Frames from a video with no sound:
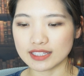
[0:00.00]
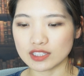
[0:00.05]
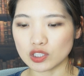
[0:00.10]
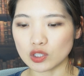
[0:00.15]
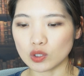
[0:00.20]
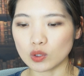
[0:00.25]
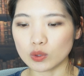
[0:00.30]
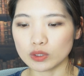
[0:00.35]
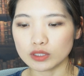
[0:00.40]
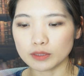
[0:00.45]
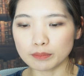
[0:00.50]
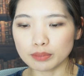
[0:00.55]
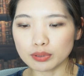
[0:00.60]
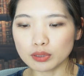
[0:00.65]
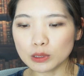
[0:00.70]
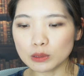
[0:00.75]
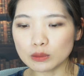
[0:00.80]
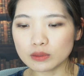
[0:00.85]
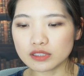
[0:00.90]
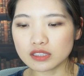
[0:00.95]
It's called
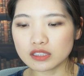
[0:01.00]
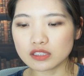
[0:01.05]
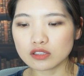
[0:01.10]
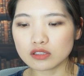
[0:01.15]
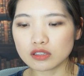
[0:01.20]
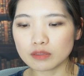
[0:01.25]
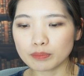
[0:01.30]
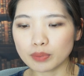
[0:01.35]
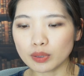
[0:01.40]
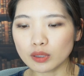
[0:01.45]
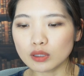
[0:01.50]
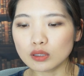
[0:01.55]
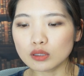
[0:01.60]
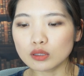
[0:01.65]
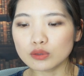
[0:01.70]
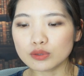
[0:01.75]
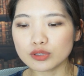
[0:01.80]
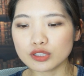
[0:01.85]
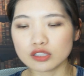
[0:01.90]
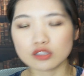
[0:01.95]

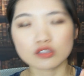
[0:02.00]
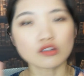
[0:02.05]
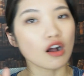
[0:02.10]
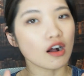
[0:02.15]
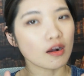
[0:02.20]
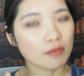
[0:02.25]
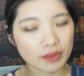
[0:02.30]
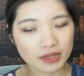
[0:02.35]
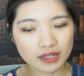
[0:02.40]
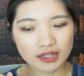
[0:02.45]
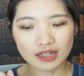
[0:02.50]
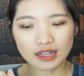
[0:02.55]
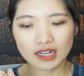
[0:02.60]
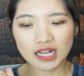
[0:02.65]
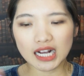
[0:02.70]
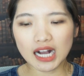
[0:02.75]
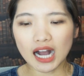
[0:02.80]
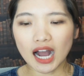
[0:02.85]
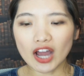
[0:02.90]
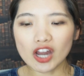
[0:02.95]
Stop.
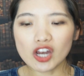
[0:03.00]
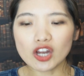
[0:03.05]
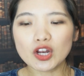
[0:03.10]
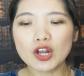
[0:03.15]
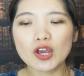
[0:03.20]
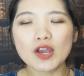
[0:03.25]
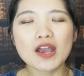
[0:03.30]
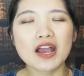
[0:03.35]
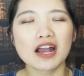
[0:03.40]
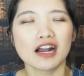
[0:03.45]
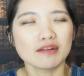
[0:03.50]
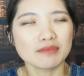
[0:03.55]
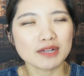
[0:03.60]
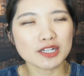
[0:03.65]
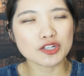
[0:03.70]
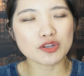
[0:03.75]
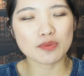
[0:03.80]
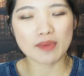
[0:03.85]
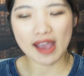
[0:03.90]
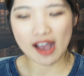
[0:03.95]
I don't know how
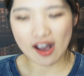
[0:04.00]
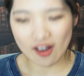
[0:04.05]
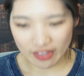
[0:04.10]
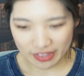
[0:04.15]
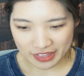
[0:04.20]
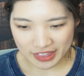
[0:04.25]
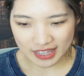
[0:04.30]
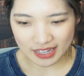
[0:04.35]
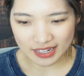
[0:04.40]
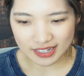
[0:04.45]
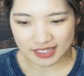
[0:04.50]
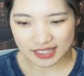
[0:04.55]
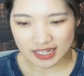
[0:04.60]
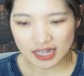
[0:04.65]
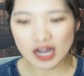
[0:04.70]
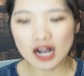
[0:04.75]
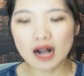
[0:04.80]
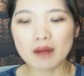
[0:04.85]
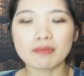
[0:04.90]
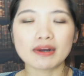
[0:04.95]
much about this,
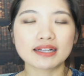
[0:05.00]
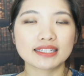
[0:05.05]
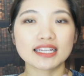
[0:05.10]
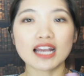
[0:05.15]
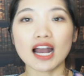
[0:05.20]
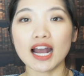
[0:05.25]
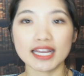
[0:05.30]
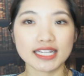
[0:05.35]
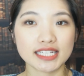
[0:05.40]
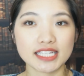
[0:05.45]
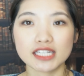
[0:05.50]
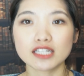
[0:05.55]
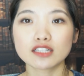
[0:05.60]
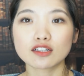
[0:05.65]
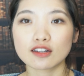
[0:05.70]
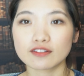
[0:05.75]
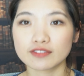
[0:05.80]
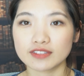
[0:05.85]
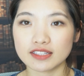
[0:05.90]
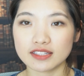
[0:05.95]
but the idea
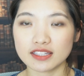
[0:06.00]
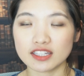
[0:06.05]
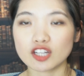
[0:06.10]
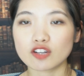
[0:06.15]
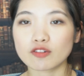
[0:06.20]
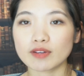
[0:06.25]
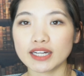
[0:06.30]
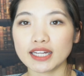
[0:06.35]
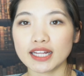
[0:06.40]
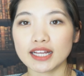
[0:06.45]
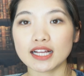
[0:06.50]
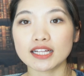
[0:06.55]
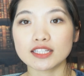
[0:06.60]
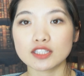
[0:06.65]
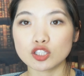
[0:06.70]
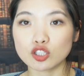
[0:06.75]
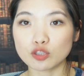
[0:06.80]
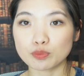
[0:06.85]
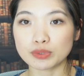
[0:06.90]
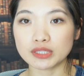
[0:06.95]
of this ingredient
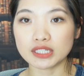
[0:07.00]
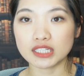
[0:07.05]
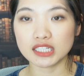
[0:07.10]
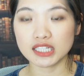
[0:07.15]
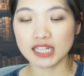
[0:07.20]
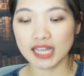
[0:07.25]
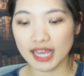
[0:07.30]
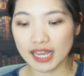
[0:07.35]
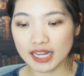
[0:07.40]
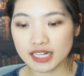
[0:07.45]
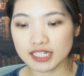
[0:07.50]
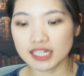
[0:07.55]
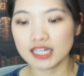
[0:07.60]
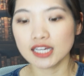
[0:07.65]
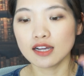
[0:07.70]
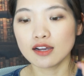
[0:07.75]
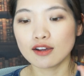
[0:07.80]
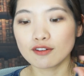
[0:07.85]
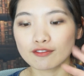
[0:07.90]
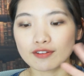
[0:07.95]
is to protect
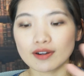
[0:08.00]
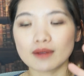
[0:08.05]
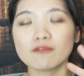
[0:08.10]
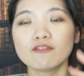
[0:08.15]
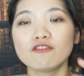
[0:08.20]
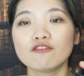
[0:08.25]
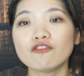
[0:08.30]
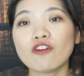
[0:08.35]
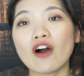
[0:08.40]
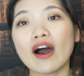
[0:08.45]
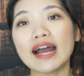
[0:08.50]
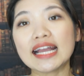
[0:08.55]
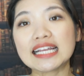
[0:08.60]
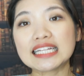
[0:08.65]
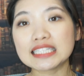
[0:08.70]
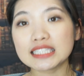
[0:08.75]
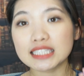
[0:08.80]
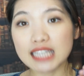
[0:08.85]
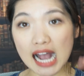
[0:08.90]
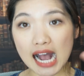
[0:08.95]
from
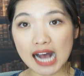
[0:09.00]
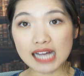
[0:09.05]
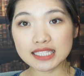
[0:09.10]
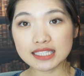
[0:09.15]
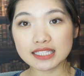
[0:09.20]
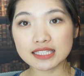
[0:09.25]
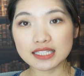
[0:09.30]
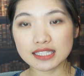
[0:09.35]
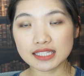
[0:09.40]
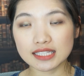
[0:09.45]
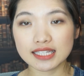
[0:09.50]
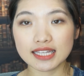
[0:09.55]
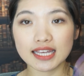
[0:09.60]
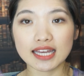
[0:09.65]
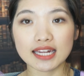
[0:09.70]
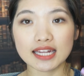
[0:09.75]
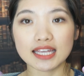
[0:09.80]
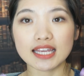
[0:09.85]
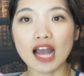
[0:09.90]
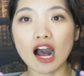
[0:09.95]
fine dusts
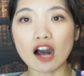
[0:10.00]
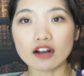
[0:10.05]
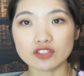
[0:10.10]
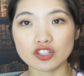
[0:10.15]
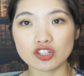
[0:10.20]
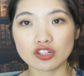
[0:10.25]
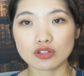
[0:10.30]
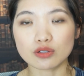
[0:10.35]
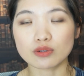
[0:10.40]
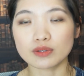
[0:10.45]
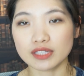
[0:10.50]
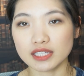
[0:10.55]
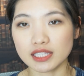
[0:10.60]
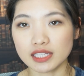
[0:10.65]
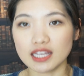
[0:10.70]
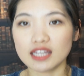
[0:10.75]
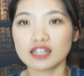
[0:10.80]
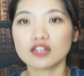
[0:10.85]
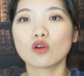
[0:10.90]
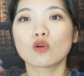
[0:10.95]
getting onto your
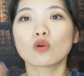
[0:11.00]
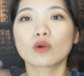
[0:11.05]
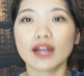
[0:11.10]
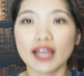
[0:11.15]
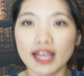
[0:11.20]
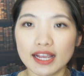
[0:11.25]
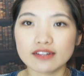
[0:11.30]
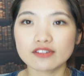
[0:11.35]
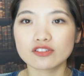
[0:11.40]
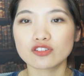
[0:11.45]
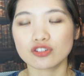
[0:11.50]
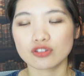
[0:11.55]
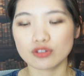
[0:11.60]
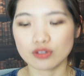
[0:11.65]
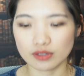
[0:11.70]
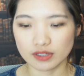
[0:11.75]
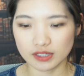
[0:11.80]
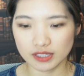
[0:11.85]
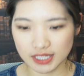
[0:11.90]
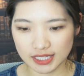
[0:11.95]
skin or into
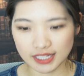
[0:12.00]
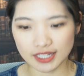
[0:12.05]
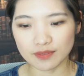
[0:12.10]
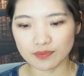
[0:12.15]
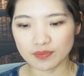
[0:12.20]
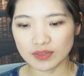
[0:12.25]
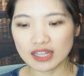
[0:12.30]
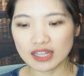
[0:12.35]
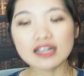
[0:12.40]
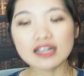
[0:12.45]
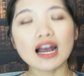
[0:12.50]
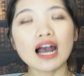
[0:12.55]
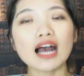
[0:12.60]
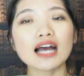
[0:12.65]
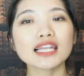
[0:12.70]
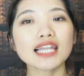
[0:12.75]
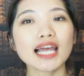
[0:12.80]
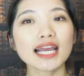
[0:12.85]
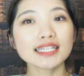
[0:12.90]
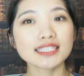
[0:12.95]
your skin.
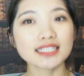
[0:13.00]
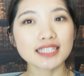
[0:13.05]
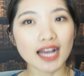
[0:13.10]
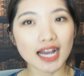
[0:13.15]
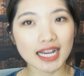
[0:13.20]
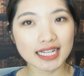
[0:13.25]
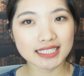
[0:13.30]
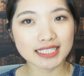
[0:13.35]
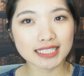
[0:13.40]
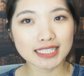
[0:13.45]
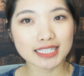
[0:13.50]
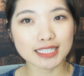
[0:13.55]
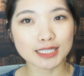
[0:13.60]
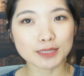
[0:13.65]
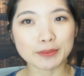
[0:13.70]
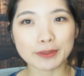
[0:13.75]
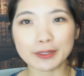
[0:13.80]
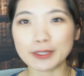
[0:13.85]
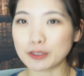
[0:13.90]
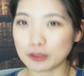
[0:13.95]
I like the idea,
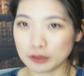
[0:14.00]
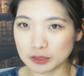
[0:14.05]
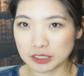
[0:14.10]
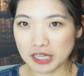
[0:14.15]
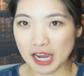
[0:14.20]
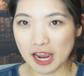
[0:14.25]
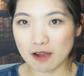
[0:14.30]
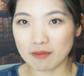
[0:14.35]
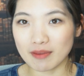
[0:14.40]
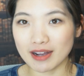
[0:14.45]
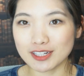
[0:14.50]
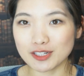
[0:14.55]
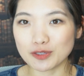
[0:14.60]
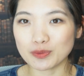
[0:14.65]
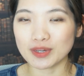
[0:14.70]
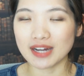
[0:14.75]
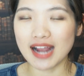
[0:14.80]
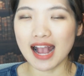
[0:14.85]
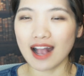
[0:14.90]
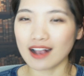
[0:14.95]
but I don't know how much
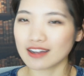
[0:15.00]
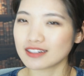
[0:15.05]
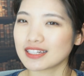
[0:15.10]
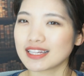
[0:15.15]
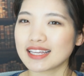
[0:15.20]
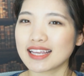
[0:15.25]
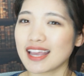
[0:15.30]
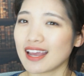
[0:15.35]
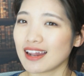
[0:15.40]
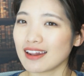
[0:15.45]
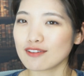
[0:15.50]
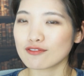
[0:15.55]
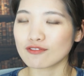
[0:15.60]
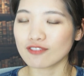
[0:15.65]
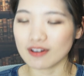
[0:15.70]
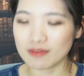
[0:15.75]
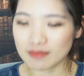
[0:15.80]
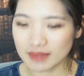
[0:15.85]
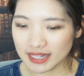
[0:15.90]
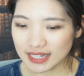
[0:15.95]
we're actually getting
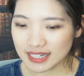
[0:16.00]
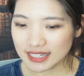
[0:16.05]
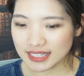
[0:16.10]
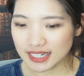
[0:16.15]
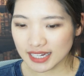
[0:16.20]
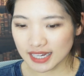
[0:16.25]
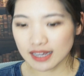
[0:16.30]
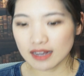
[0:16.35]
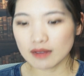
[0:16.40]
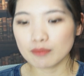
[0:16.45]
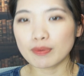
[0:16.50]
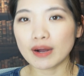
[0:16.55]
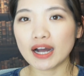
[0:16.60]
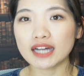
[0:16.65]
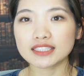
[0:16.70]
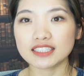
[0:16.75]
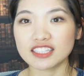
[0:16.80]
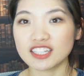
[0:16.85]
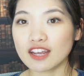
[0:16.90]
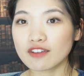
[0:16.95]
from it.
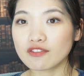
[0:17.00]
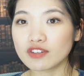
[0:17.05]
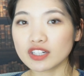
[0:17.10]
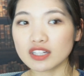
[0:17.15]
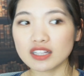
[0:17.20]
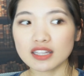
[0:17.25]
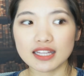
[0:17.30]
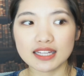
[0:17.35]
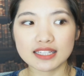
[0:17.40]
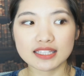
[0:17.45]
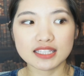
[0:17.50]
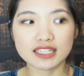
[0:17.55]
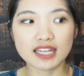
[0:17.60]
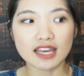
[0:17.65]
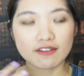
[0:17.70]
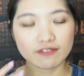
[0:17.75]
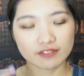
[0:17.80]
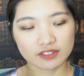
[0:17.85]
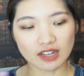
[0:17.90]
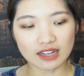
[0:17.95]
But nevertheless,
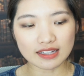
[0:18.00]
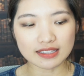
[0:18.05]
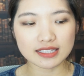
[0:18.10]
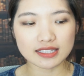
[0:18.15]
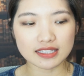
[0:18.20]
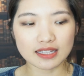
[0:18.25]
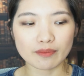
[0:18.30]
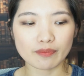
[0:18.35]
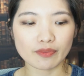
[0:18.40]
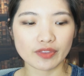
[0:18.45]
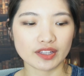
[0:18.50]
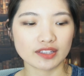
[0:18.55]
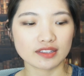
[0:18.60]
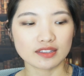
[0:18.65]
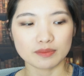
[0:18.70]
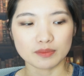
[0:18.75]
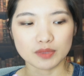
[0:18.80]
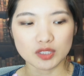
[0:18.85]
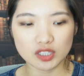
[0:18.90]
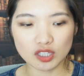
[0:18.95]
they've done something
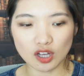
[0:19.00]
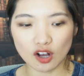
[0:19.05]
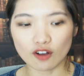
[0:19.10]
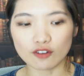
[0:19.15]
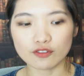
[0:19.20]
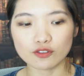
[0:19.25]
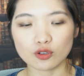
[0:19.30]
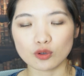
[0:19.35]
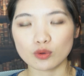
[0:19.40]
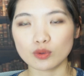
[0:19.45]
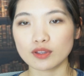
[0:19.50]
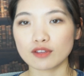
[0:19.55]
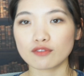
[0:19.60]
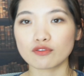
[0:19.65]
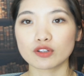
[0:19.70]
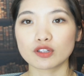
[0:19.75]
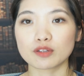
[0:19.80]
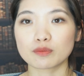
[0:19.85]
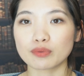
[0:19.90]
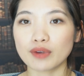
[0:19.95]
themselves only
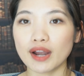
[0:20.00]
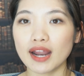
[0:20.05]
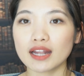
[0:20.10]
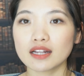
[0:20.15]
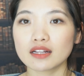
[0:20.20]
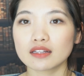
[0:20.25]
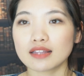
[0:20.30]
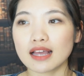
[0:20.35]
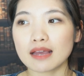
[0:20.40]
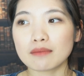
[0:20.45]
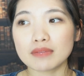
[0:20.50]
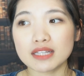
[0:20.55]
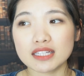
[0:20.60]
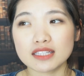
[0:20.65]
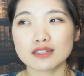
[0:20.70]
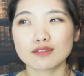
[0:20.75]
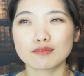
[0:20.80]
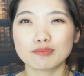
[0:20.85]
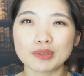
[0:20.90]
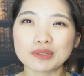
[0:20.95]
for the brand, and that
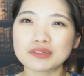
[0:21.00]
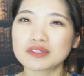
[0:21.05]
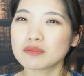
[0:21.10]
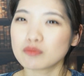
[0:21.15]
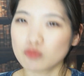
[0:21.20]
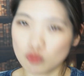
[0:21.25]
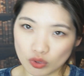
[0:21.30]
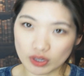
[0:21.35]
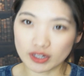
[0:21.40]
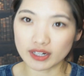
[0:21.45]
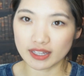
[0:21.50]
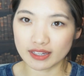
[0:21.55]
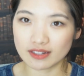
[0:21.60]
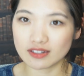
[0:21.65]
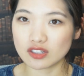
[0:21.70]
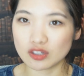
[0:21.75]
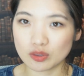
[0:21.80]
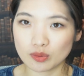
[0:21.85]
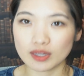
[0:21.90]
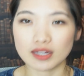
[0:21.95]
means they put some work
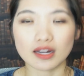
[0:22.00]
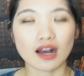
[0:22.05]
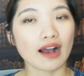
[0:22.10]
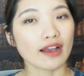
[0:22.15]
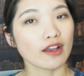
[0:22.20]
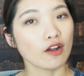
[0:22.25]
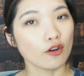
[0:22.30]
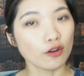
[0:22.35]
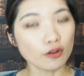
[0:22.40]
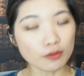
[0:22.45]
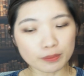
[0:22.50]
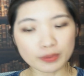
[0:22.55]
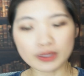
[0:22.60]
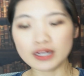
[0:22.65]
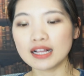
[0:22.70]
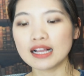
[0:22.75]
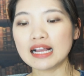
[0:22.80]
into it, I hope.